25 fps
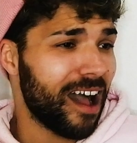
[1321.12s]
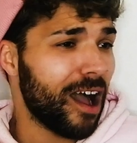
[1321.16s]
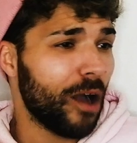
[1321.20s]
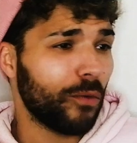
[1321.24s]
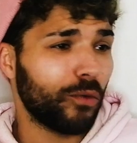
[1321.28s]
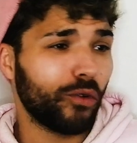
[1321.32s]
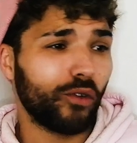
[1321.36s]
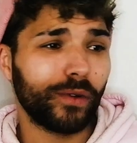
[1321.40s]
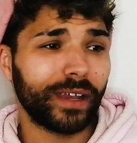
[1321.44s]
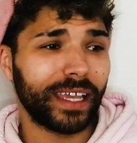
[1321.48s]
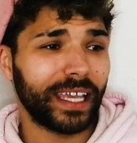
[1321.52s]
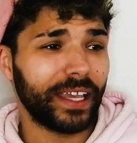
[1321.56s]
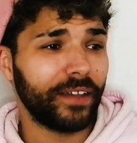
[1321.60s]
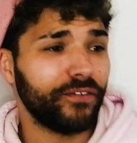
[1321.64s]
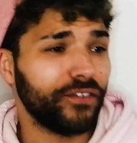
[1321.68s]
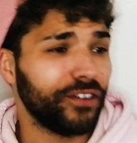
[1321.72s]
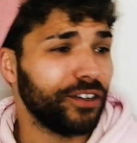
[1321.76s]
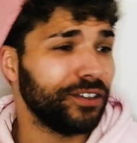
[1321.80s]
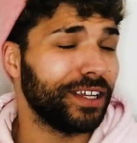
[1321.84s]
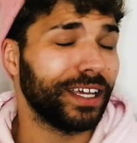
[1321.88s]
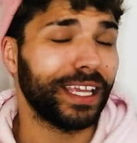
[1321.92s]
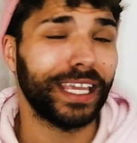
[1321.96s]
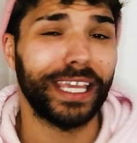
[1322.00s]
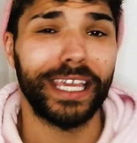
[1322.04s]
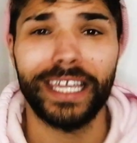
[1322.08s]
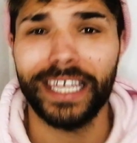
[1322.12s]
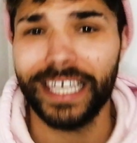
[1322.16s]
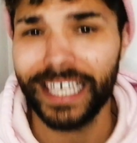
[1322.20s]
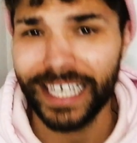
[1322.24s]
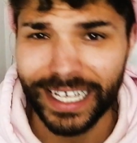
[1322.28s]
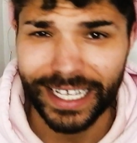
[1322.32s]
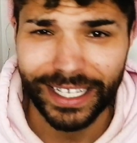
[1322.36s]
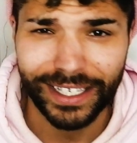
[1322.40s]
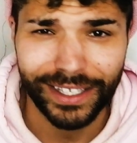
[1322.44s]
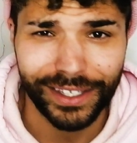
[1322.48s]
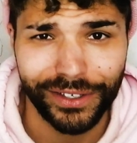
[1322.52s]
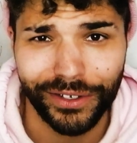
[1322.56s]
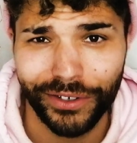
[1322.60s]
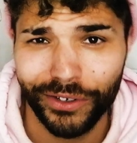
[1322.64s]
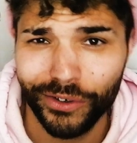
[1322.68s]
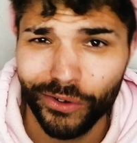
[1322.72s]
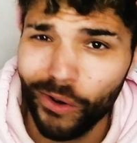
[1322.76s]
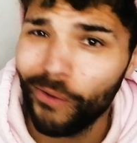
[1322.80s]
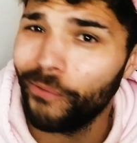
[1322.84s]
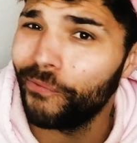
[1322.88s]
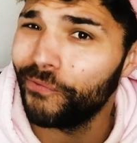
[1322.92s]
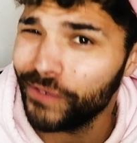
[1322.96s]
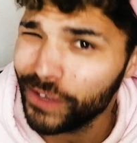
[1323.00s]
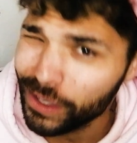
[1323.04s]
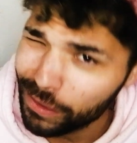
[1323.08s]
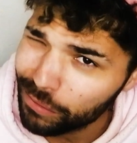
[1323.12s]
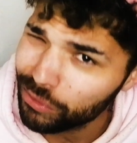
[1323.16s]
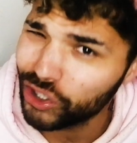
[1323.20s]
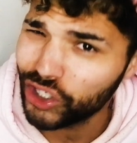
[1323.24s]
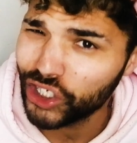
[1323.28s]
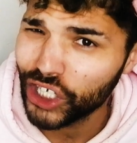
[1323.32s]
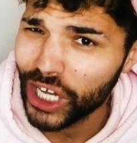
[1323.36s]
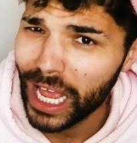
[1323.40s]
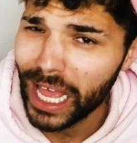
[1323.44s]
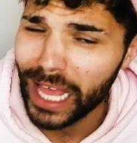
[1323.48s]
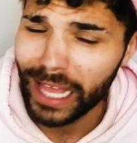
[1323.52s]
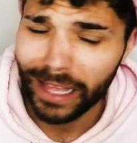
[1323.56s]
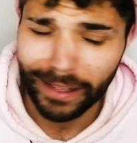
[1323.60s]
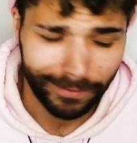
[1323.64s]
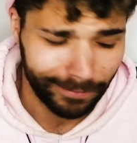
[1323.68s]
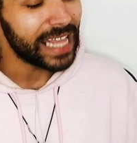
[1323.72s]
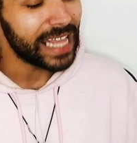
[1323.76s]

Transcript: I will give you the keys to your future.